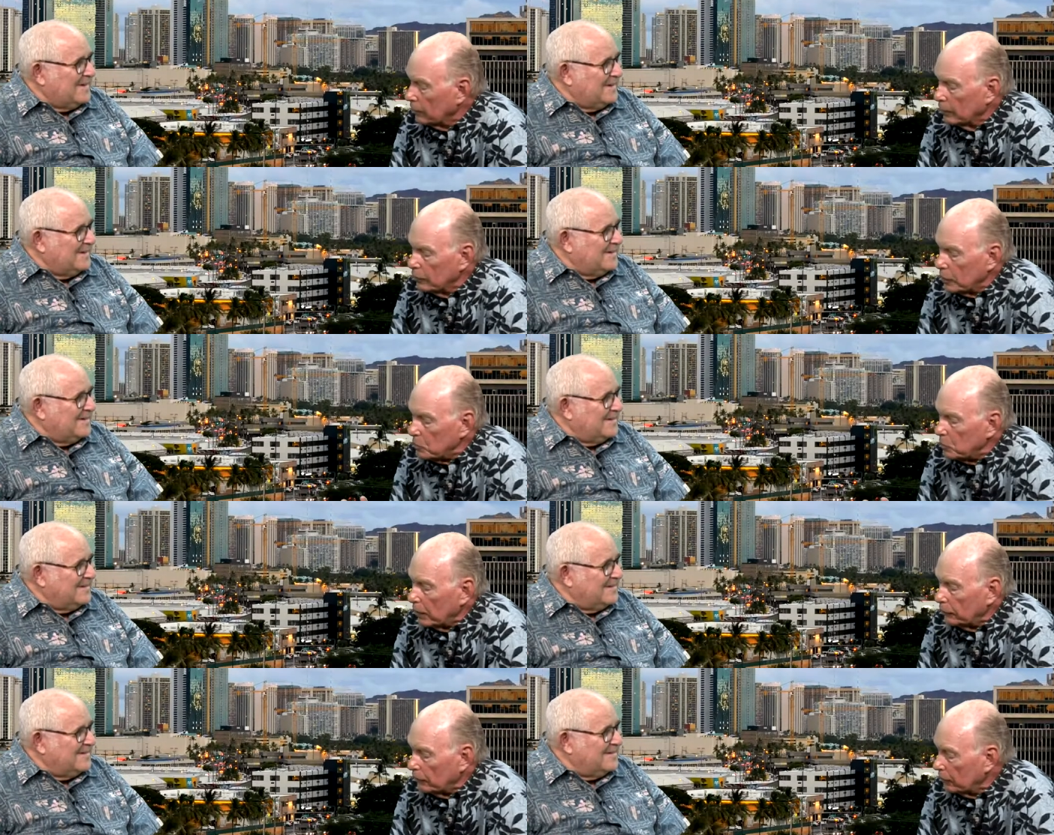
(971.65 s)
Speaker 1: they
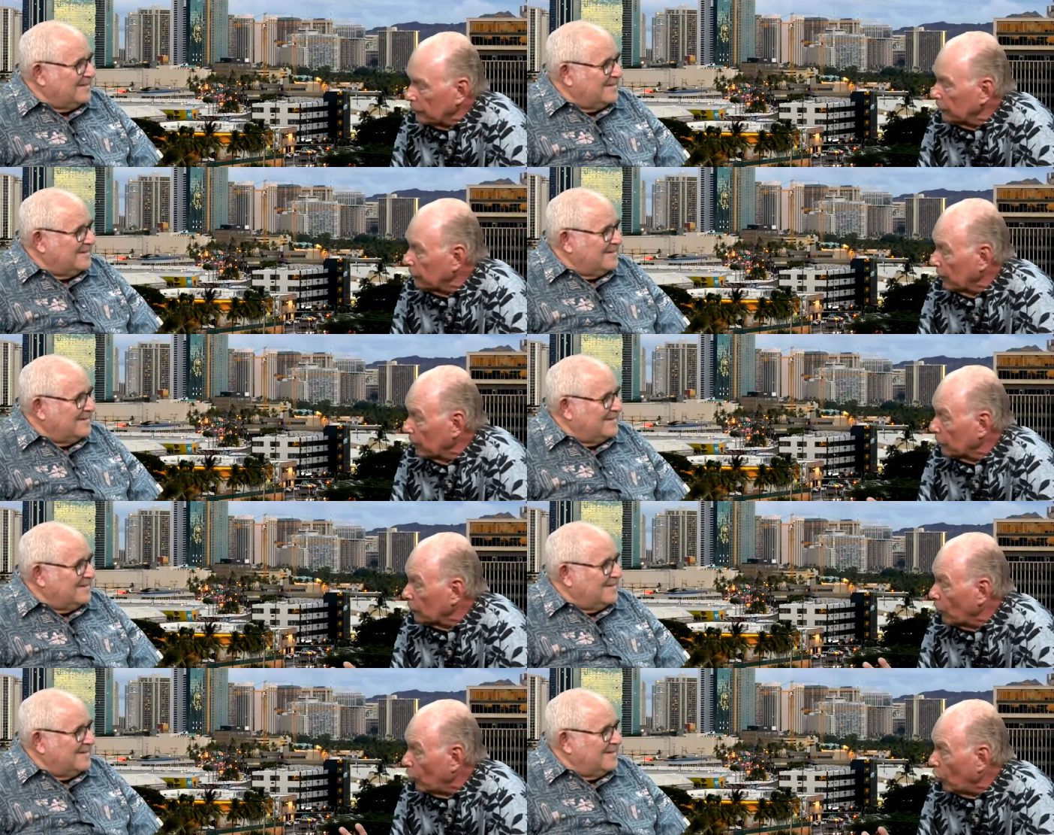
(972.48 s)
basically say it's
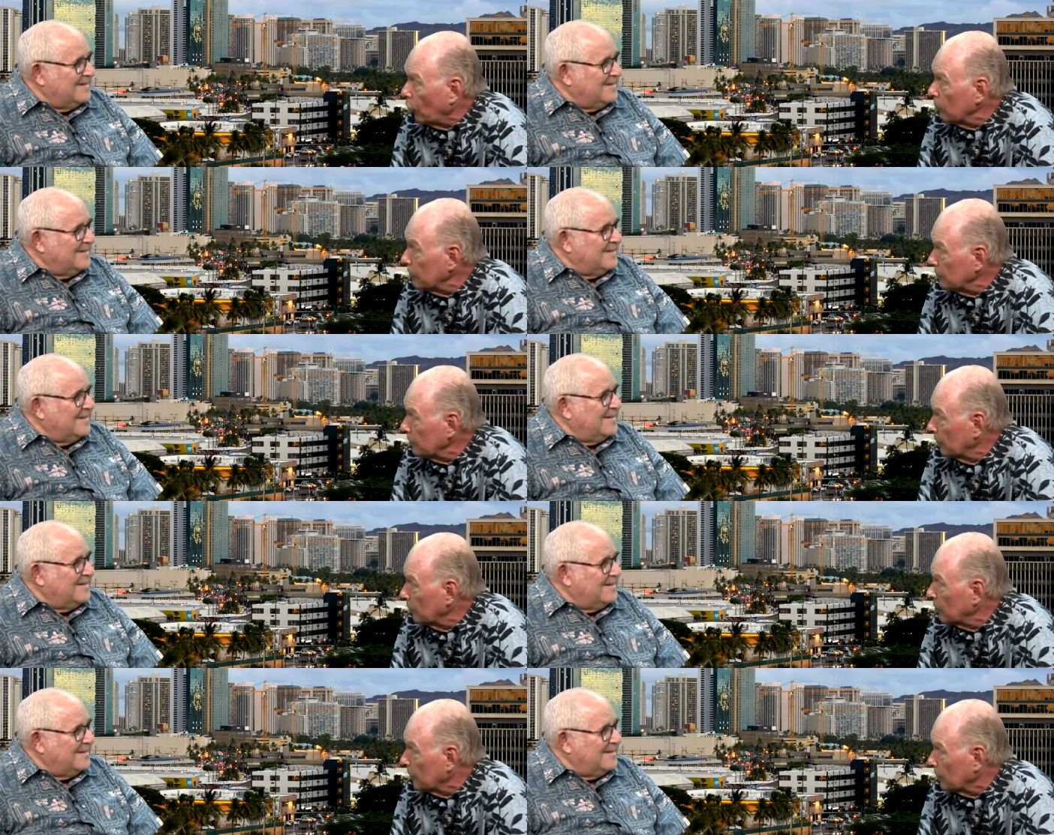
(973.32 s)
all being done
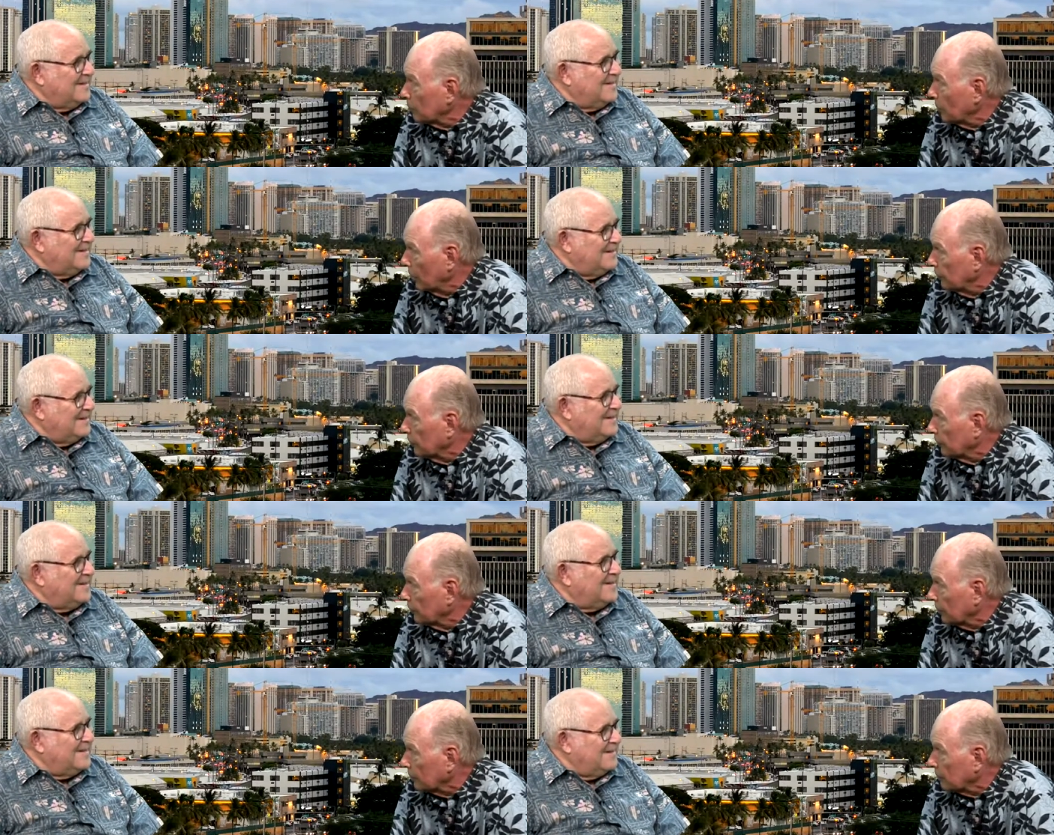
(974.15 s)
by the private sector.